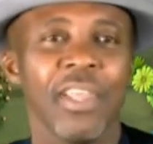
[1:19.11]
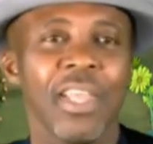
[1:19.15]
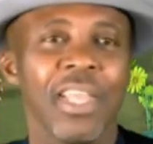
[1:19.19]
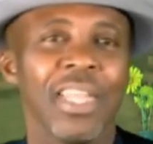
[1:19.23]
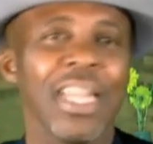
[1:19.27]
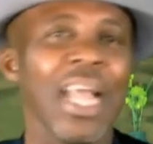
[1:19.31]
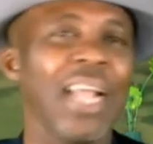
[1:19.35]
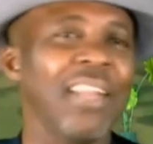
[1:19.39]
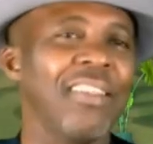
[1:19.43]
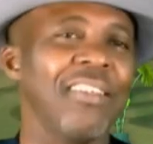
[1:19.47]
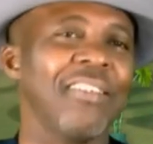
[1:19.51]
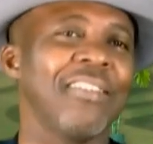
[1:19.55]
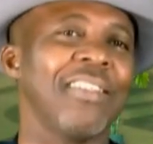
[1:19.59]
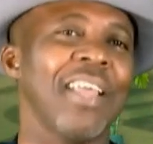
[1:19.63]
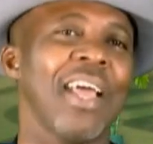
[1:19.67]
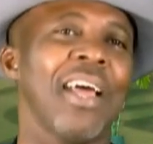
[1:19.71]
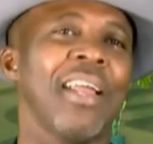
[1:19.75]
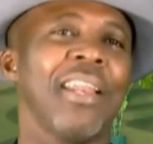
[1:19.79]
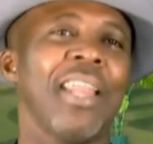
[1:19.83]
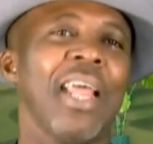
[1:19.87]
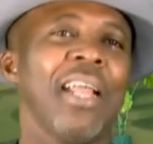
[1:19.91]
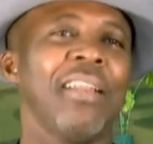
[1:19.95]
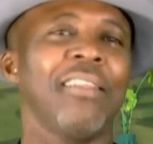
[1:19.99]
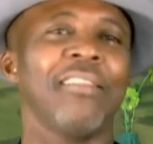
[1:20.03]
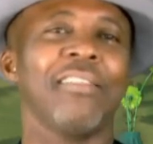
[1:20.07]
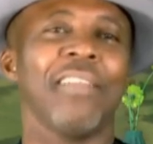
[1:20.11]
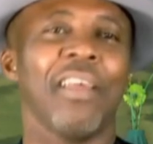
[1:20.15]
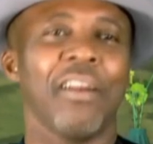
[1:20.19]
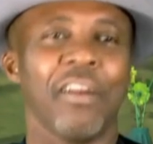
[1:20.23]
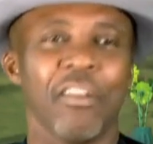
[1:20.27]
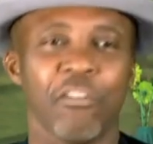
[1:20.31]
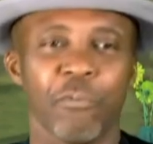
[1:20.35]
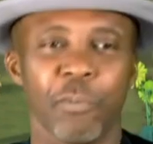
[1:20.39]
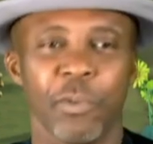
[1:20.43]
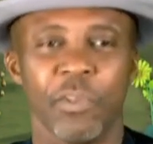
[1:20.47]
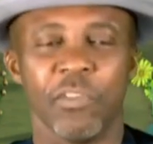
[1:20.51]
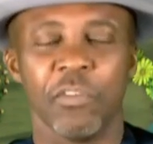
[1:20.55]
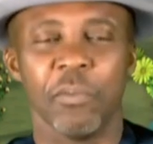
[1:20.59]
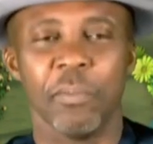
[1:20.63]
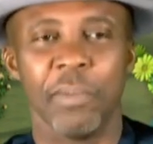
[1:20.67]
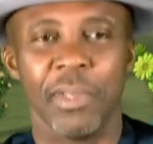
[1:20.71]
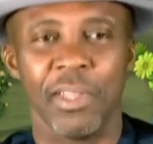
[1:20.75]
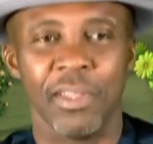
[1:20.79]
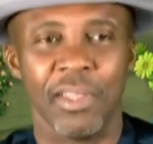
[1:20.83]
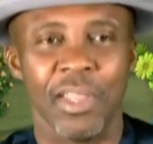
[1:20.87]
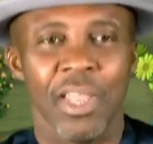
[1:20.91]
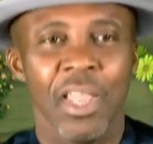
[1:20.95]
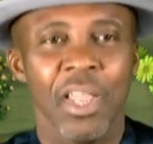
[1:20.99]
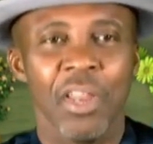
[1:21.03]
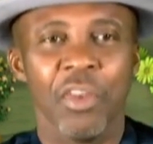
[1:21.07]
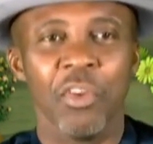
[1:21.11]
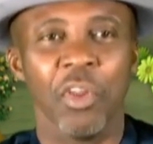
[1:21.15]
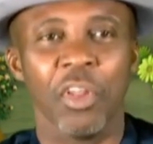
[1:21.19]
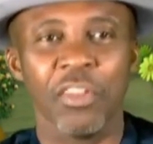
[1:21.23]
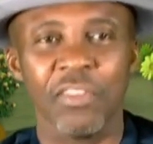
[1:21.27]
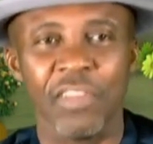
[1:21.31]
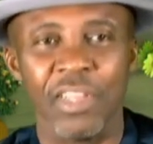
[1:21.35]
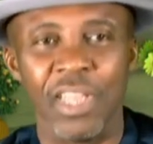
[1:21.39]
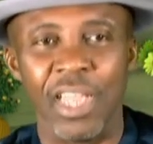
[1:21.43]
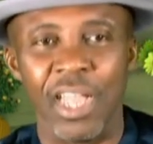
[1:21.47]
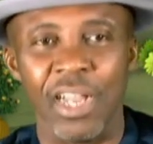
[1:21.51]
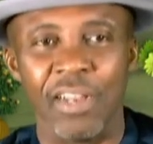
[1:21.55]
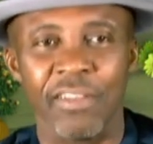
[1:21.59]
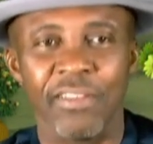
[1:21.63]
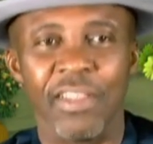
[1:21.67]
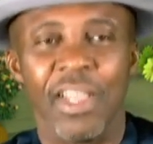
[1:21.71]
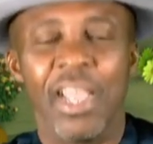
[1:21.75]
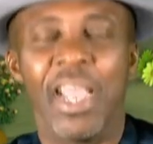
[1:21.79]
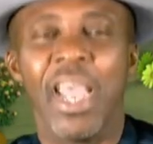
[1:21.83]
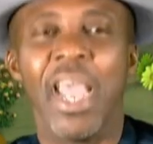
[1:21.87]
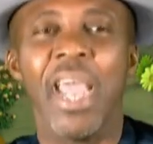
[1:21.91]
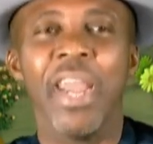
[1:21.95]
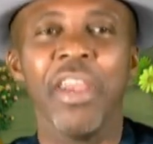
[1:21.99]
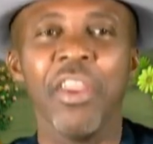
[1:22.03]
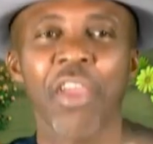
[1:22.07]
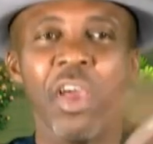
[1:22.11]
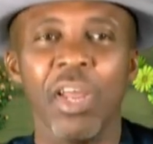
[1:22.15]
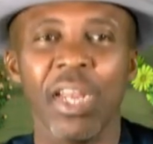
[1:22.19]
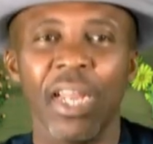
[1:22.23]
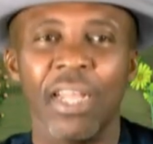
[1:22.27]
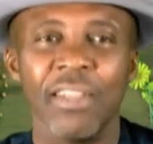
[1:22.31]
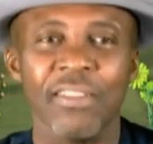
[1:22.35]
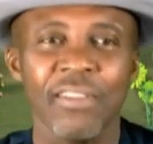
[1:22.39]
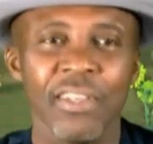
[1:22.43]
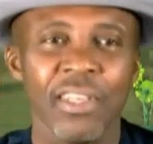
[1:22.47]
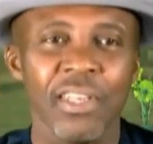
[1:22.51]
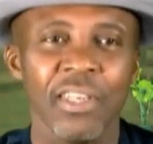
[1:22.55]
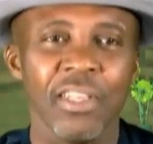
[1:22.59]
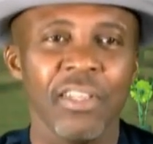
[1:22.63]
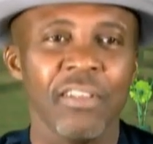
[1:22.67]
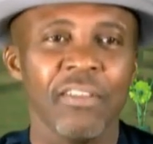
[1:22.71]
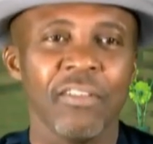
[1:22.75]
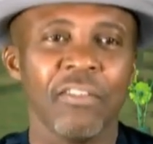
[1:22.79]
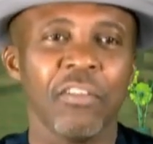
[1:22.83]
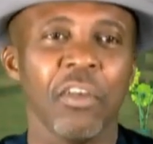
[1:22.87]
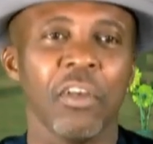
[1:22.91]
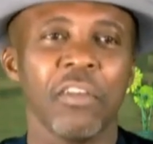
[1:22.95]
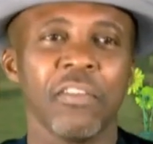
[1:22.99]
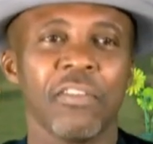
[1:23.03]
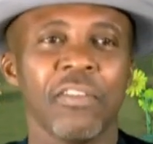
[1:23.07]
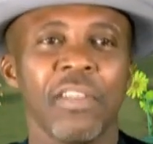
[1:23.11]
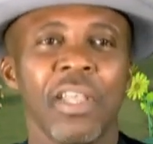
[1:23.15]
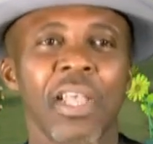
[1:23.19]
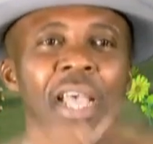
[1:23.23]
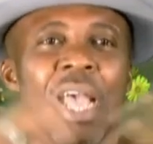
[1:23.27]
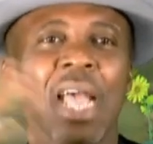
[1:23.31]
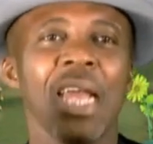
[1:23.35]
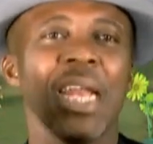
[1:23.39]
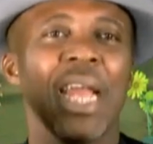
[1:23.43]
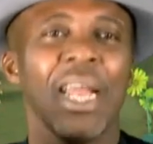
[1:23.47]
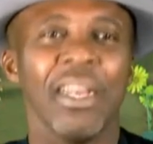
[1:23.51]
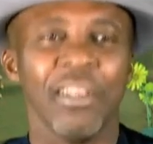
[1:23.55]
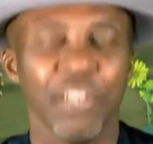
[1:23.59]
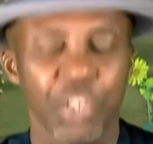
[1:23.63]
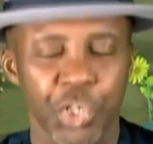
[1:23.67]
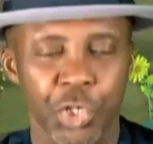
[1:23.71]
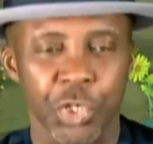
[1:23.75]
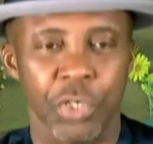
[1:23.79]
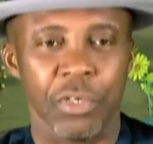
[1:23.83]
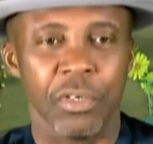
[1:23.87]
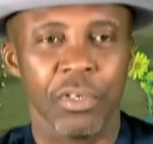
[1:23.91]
That is their, that is their responsibility, nothing else. Any other thing is just an addition.